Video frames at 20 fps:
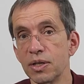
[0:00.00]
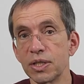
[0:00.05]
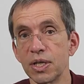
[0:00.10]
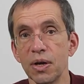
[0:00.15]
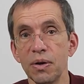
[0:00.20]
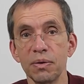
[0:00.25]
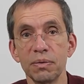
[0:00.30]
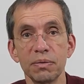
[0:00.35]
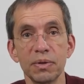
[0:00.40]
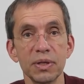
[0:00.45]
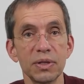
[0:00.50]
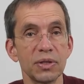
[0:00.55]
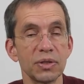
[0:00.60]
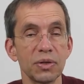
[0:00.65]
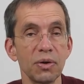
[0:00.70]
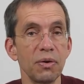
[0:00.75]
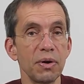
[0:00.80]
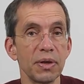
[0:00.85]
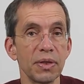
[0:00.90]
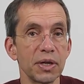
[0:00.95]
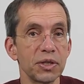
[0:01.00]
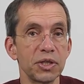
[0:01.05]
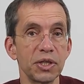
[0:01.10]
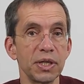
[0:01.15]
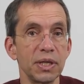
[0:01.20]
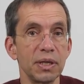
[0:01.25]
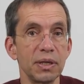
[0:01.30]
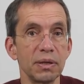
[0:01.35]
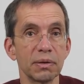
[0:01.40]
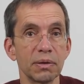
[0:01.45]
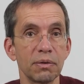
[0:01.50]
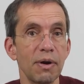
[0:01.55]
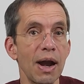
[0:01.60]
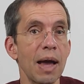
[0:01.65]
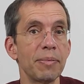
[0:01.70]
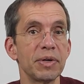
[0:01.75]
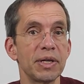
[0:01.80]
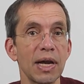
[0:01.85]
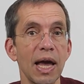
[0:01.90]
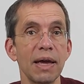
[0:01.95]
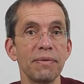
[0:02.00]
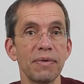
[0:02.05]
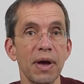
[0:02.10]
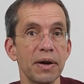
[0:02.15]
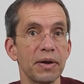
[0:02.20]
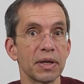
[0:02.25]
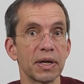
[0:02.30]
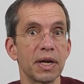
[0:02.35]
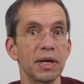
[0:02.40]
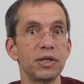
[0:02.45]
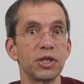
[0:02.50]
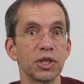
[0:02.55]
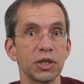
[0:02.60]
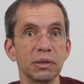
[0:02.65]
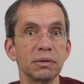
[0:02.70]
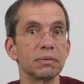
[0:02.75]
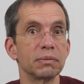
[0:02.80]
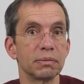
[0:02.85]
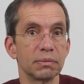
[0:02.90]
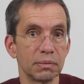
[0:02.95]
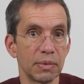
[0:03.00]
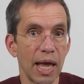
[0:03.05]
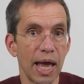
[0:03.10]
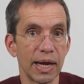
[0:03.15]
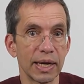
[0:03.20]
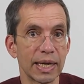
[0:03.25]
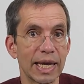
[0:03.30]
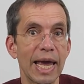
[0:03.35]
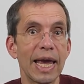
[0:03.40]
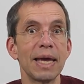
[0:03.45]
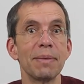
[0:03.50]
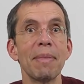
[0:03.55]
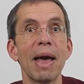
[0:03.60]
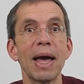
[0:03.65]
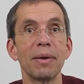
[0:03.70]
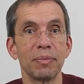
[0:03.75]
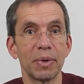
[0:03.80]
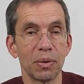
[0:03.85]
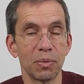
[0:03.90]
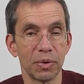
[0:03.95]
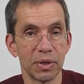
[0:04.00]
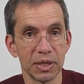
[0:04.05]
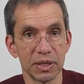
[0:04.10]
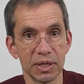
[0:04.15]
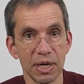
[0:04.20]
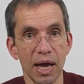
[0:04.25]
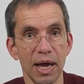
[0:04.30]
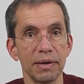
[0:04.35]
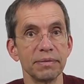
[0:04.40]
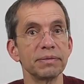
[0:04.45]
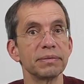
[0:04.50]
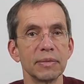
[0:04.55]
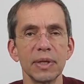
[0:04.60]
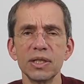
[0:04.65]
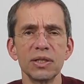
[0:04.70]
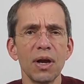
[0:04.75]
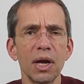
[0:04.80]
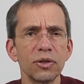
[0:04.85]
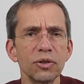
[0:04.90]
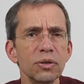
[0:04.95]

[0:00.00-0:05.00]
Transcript: So this story that she grabbed a knife out of the kitchen and came at me with this knife is not